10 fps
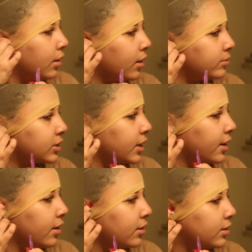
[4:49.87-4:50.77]
I'm
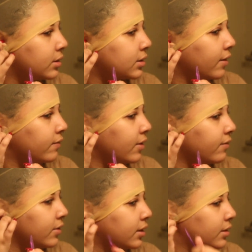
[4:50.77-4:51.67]
scared because I've
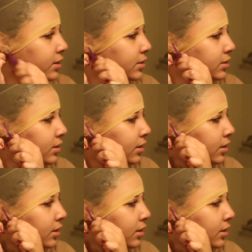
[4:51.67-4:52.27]
never done this.